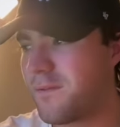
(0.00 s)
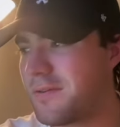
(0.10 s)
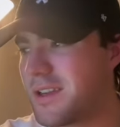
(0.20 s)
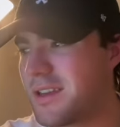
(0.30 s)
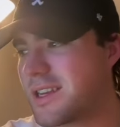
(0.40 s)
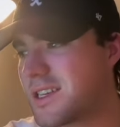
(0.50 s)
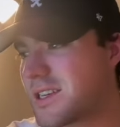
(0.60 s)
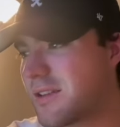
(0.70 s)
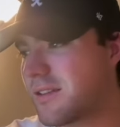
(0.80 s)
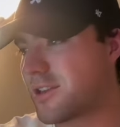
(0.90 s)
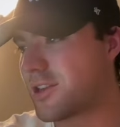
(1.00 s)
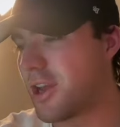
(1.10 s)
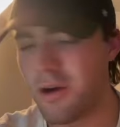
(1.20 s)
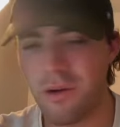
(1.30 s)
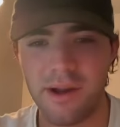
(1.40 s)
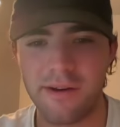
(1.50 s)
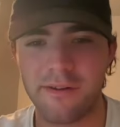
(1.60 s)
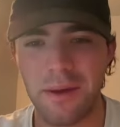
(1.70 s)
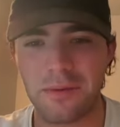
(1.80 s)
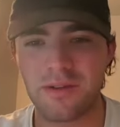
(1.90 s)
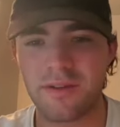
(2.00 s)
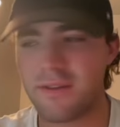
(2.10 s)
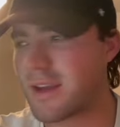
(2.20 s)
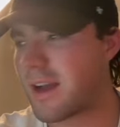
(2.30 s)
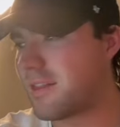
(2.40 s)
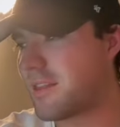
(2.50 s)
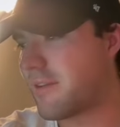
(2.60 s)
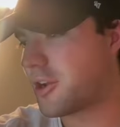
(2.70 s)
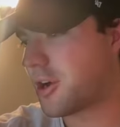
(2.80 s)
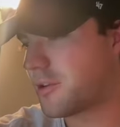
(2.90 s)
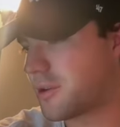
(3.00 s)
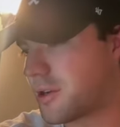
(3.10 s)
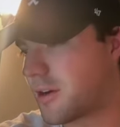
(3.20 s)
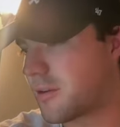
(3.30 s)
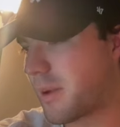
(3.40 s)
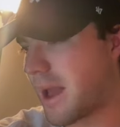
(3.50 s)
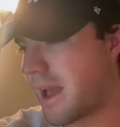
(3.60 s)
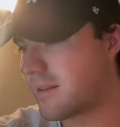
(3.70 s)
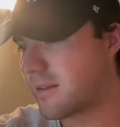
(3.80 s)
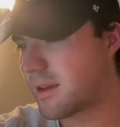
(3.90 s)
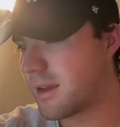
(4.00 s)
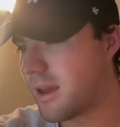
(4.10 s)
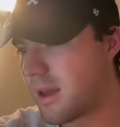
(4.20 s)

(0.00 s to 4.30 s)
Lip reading: 15 touchdowns to no interceptions. He's got 1,100 yards passing.